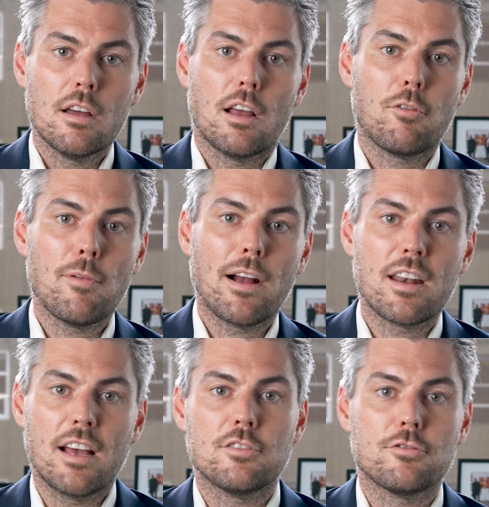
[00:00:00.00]
Now, we run
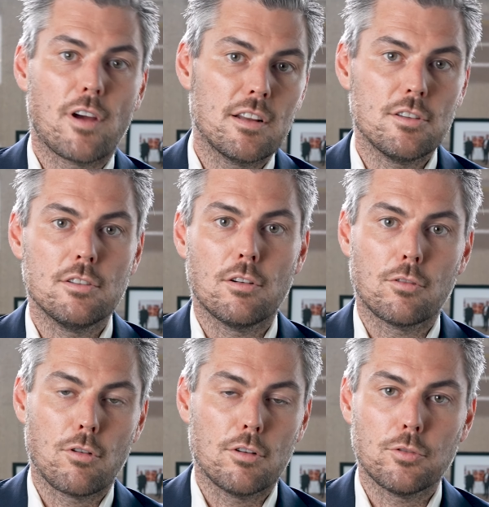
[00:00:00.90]
connection strategies
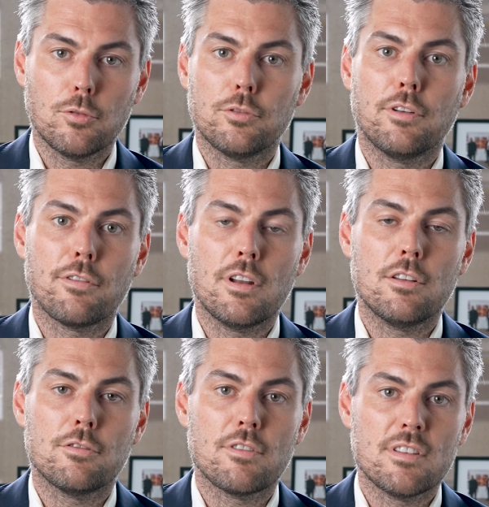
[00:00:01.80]
across all different
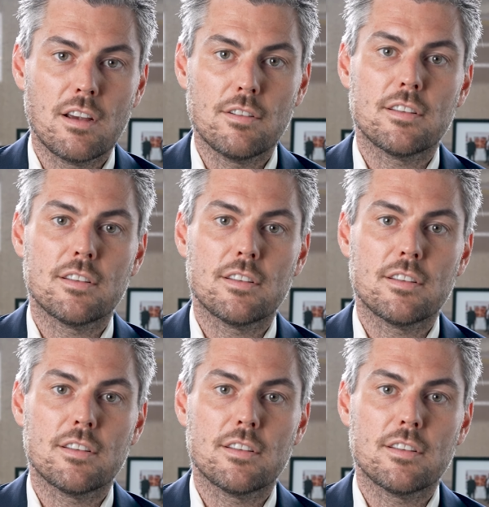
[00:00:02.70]
industries here at